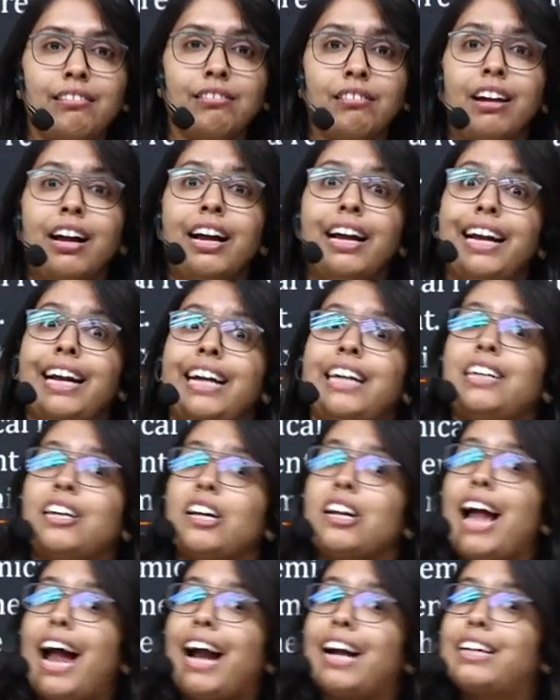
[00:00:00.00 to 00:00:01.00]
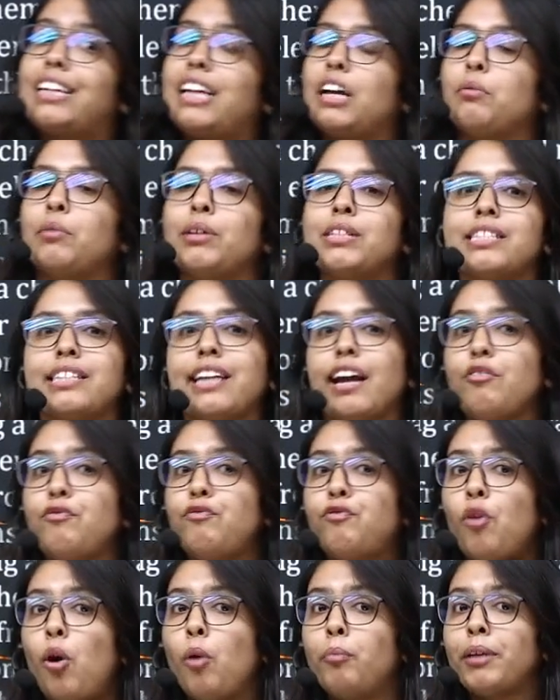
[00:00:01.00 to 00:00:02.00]
interacting with C and
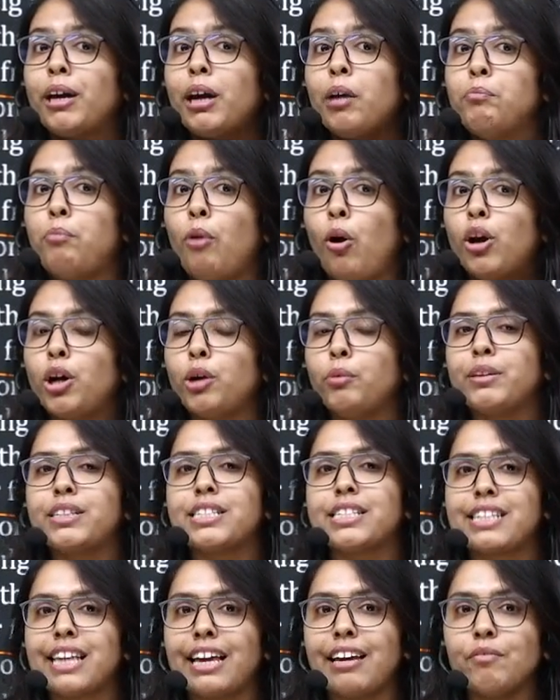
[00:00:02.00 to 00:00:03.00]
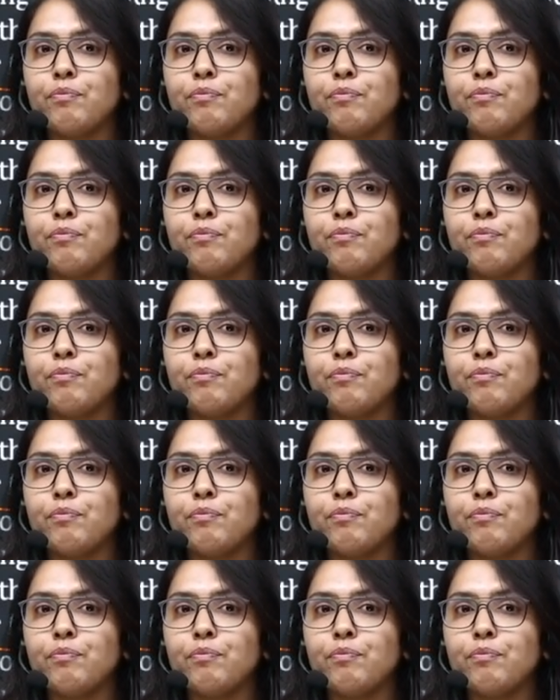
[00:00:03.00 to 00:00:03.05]
forming a bond with C,